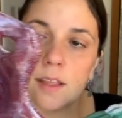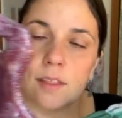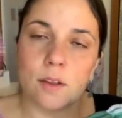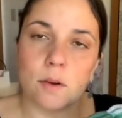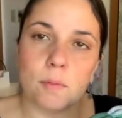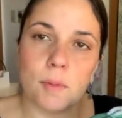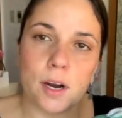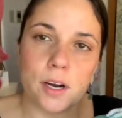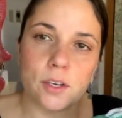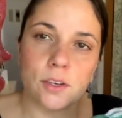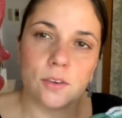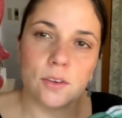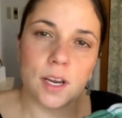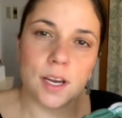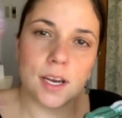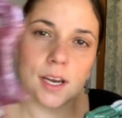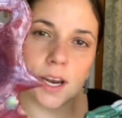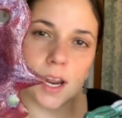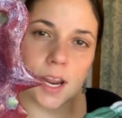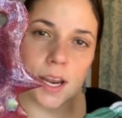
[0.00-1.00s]
they're marked
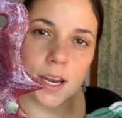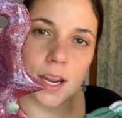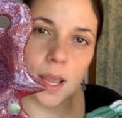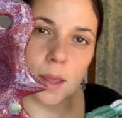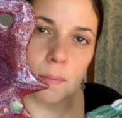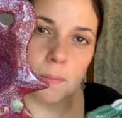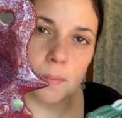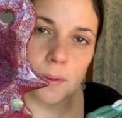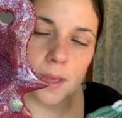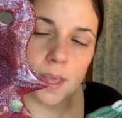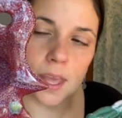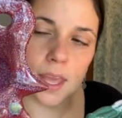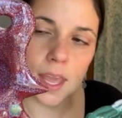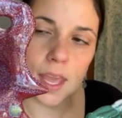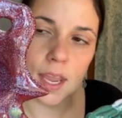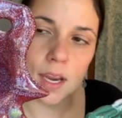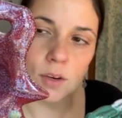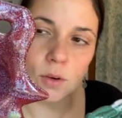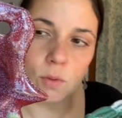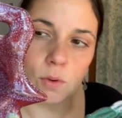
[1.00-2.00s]
$2.99, I
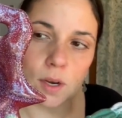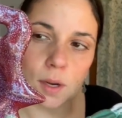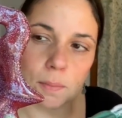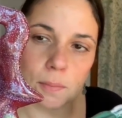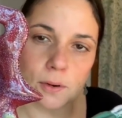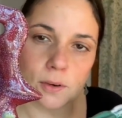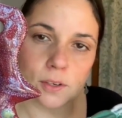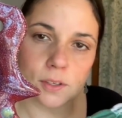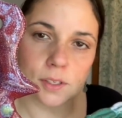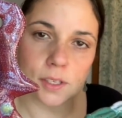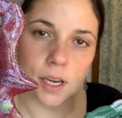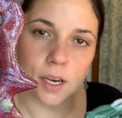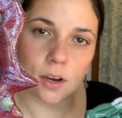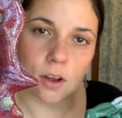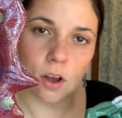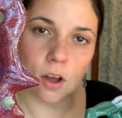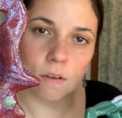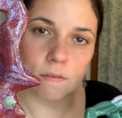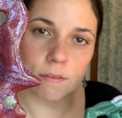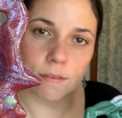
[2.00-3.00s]
paid 20%
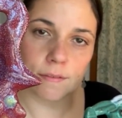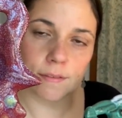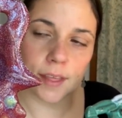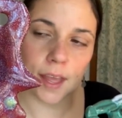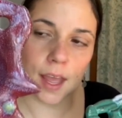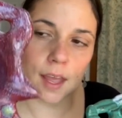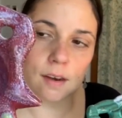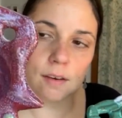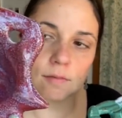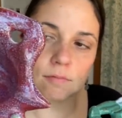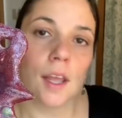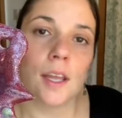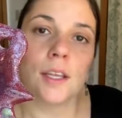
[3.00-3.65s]
off of that.